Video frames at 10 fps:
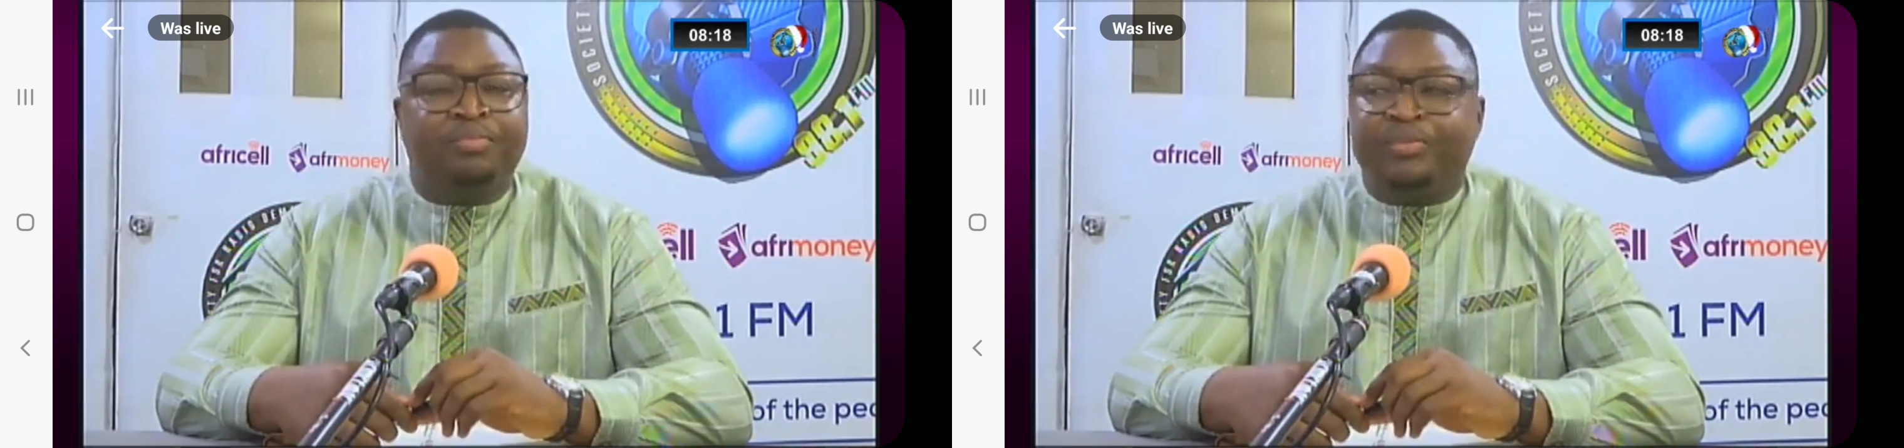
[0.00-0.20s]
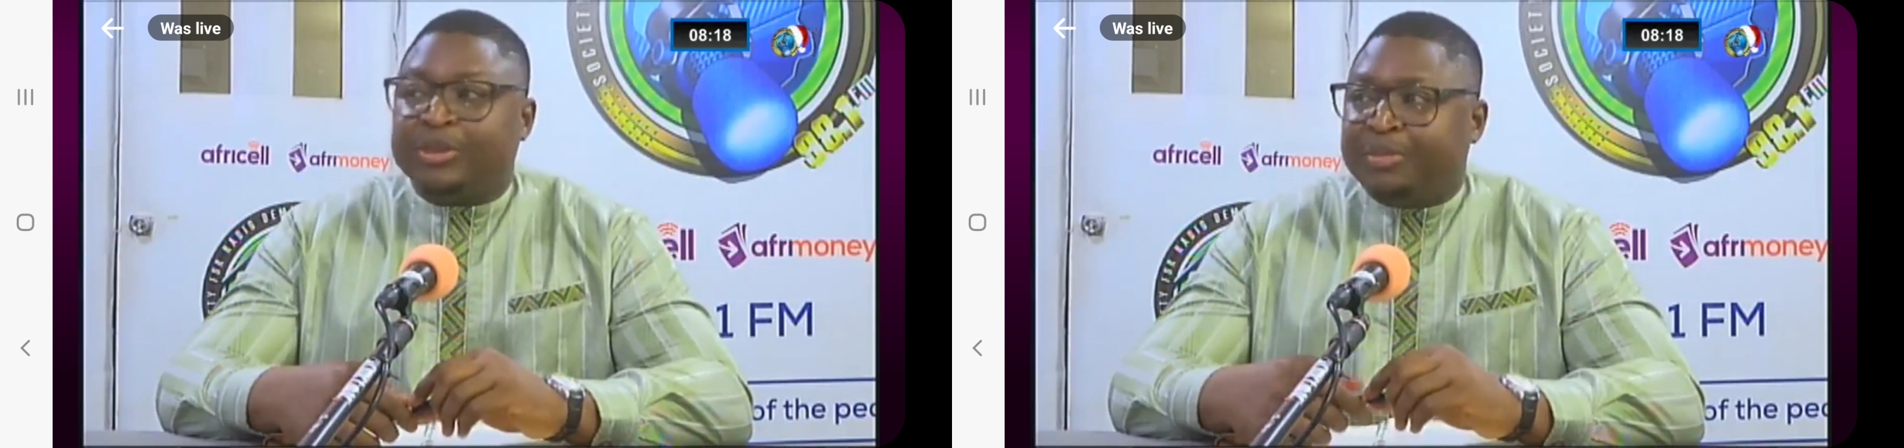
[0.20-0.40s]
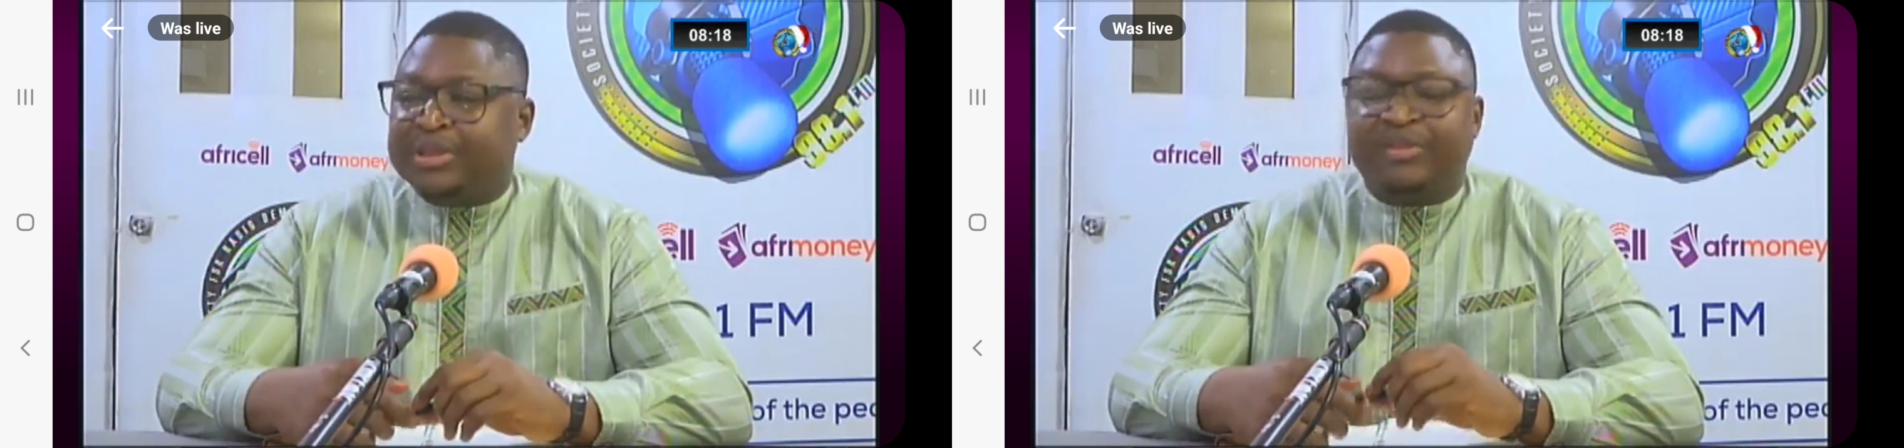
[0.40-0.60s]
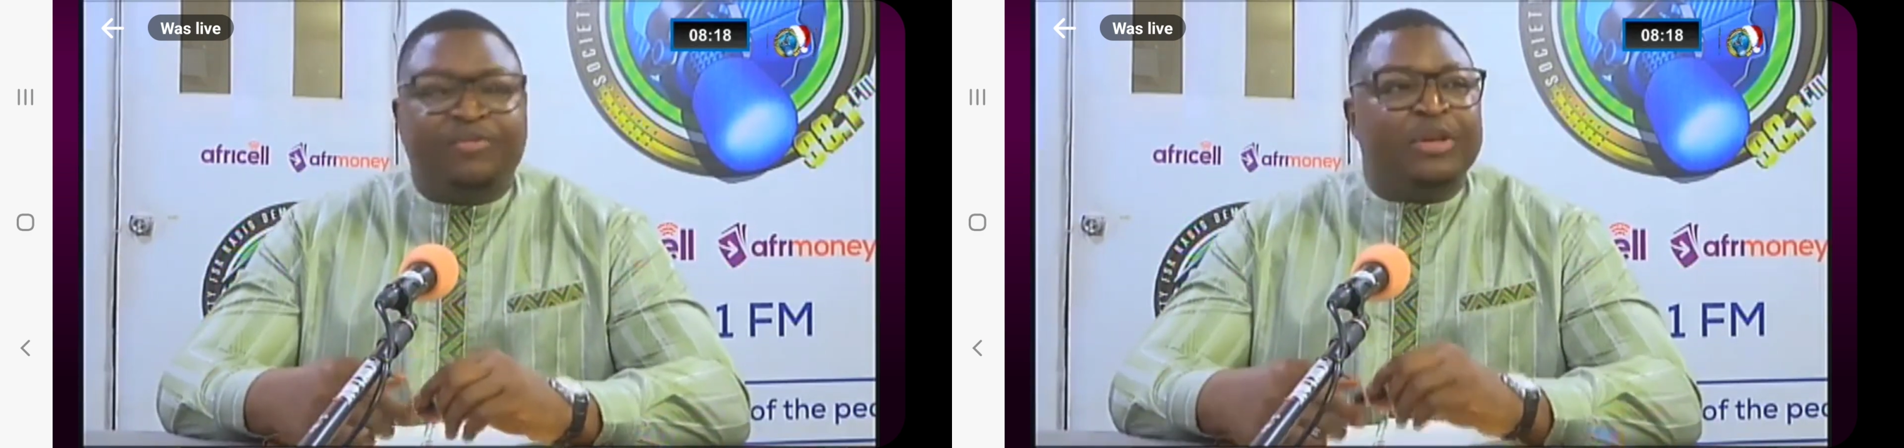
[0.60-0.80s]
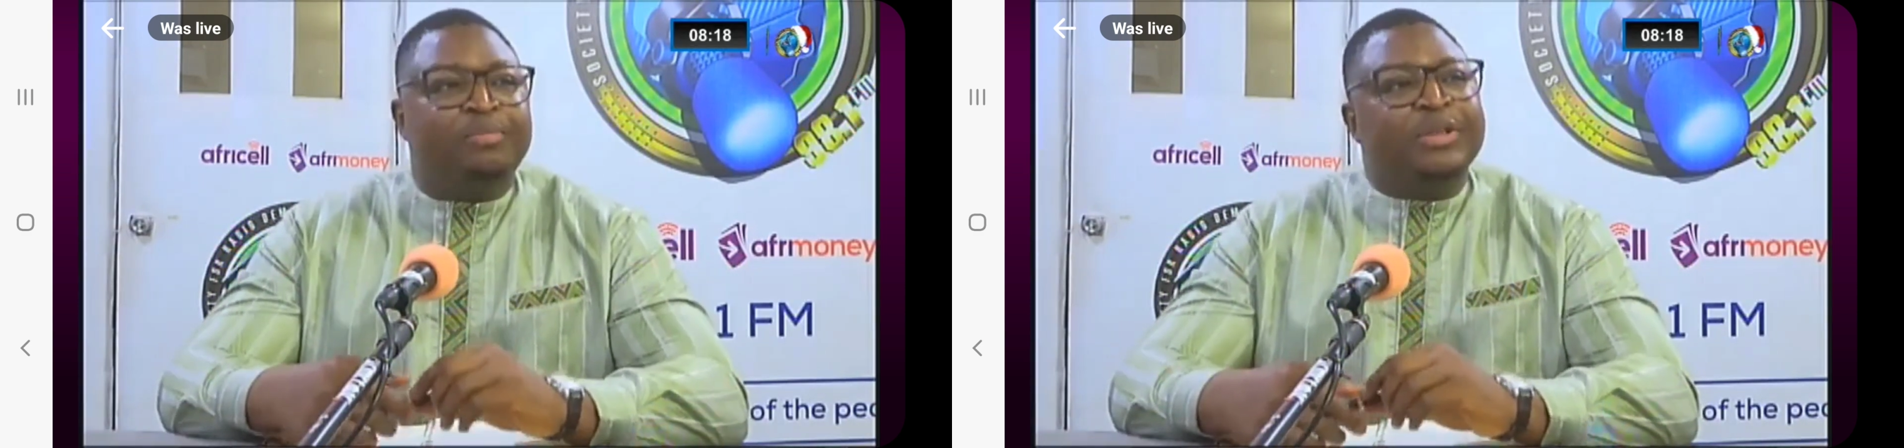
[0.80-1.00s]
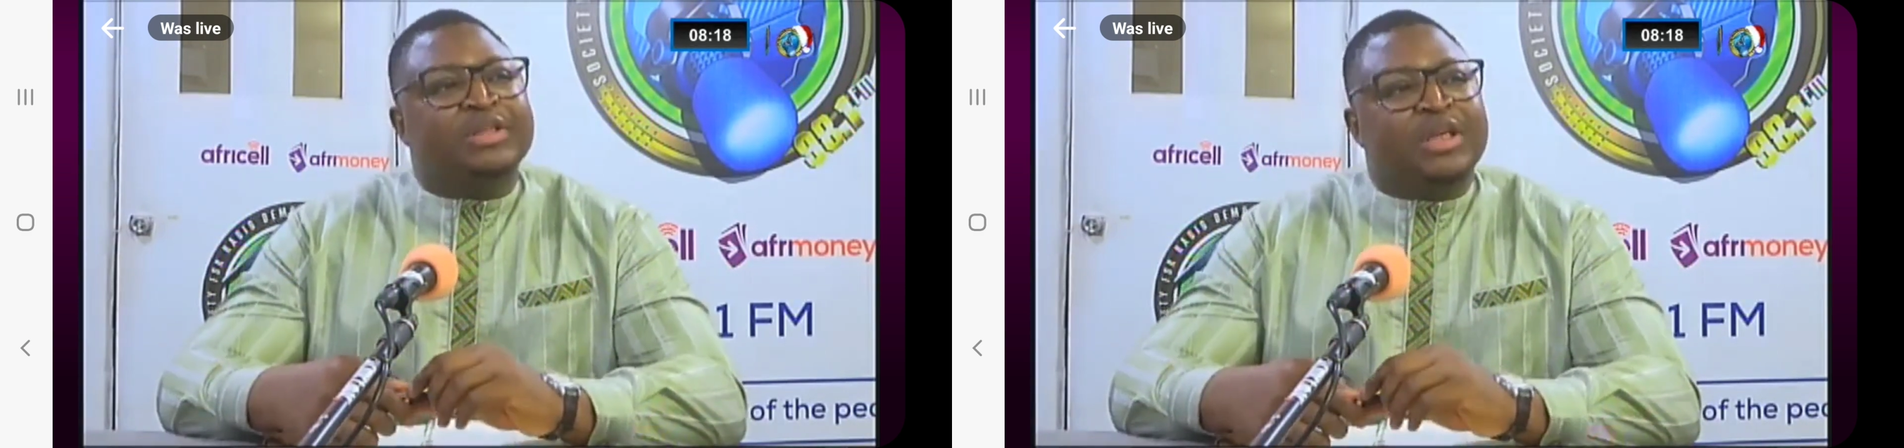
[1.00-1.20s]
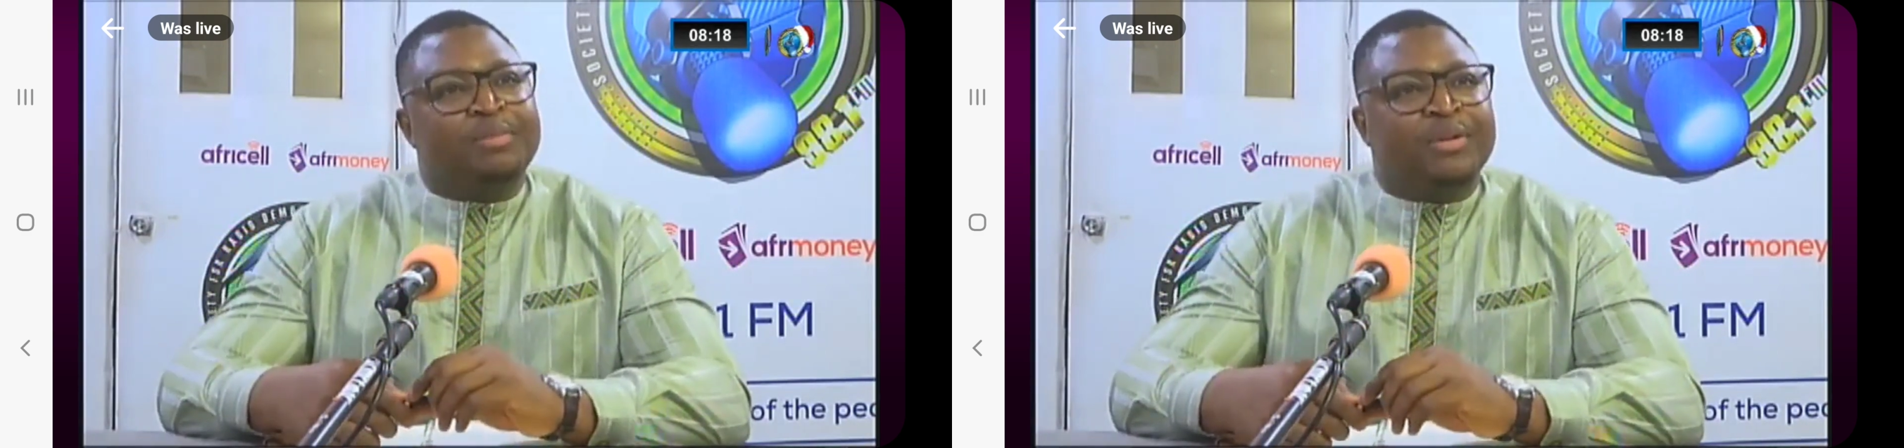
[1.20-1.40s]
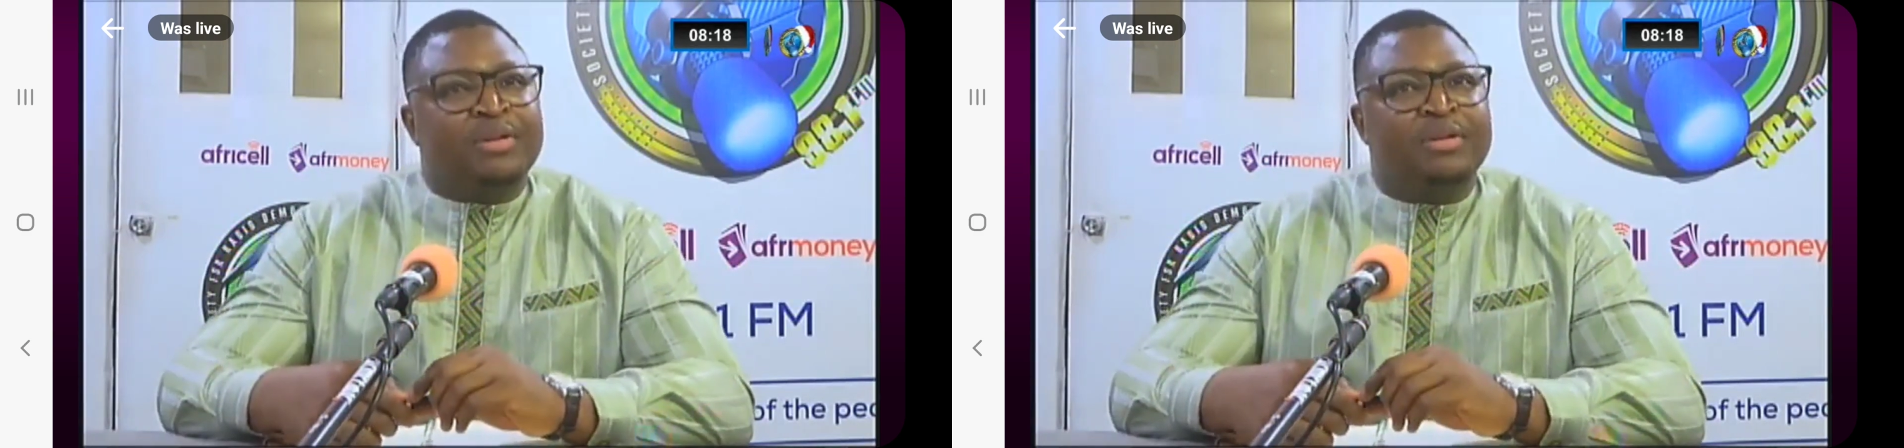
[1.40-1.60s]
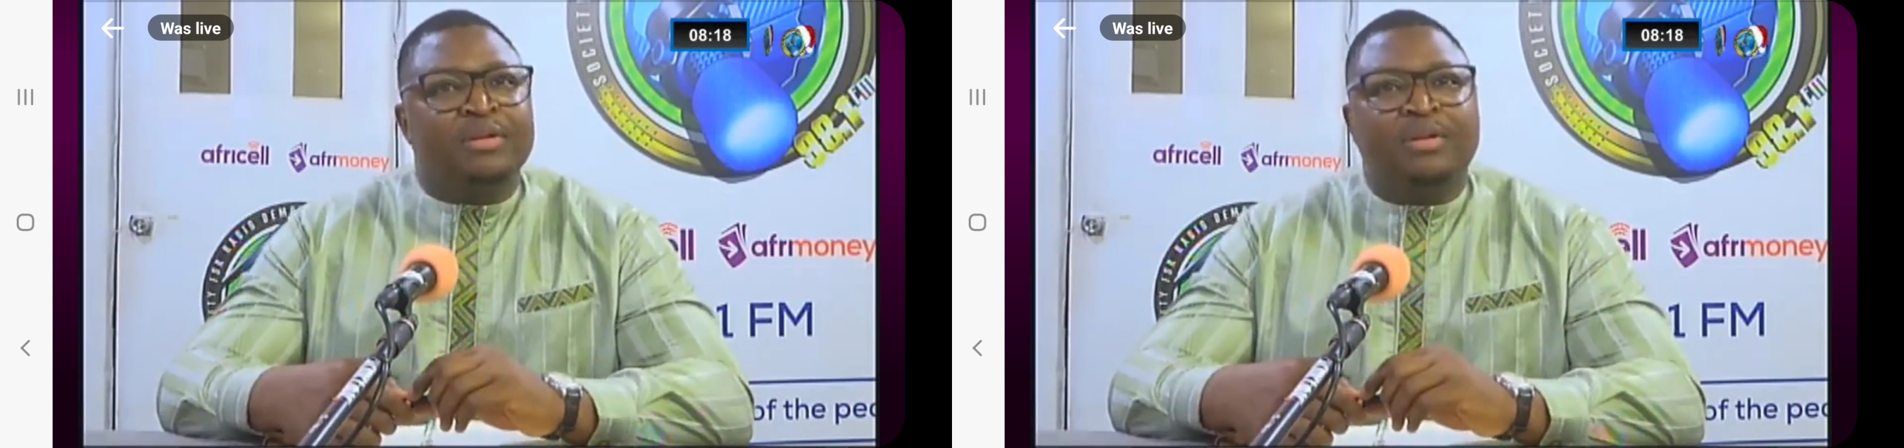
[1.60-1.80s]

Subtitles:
specific peacekeeping